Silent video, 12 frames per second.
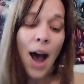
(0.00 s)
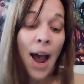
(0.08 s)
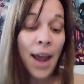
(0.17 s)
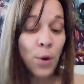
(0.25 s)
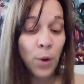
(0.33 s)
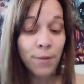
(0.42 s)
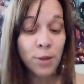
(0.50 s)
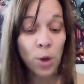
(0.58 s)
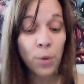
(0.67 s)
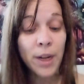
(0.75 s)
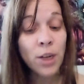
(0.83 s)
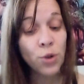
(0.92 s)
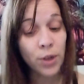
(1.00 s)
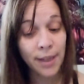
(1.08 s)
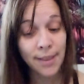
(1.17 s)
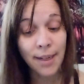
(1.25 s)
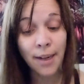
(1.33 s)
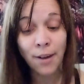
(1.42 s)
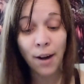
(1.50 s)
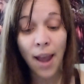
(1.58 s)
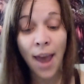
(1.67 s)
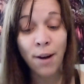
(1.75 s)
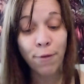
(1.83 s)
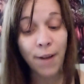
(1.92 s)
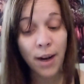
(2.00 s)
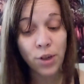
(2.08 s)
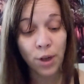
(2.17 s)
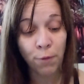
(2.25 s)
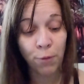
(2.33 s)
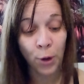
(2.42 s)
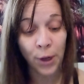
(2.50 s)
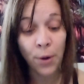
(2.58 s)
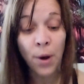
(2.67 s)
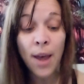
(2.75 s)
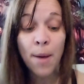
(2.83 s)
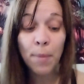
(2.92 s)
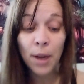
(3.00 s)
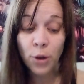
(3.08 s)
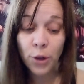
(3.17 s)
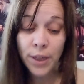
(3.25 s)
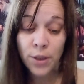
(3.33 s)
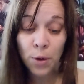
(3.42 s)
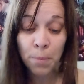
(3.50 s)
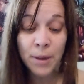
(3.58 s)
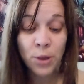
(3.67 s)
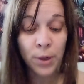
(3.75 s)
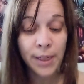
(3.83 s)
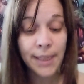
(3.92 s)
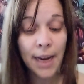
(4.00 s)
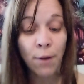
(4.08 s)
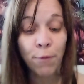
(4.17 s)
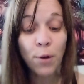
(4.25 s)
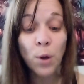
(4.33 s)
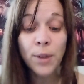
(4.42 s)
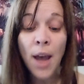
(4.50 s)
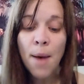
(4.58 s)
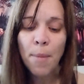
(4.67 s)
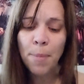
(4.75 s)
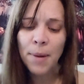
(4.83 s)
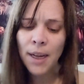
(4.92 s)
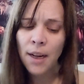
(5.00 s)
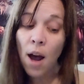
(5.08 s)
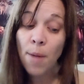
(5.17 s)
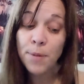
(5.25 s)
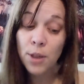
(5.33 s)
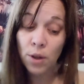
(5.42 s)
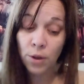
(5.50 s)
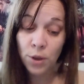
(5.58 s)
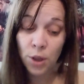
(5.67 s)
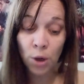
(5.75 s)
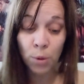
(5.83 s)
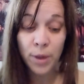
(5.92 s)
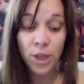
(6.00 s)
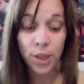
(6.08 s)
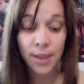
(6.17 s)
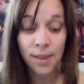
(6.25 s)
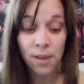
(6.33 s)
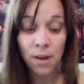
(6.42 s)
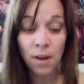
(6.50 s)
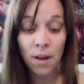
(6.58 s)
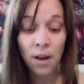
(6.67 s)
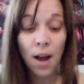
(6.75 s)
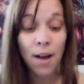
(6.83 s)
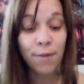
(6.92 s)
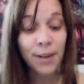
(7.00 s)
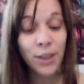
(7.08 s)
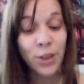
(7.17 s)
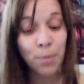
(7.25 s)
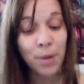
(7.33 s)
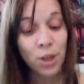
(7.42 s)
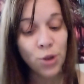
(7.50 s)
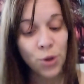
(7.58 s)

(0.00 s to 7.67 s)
I, who have so interested in an affection for you, may increase your miseries tenfold by being an obstacle to your wishes. Ah, Victor, be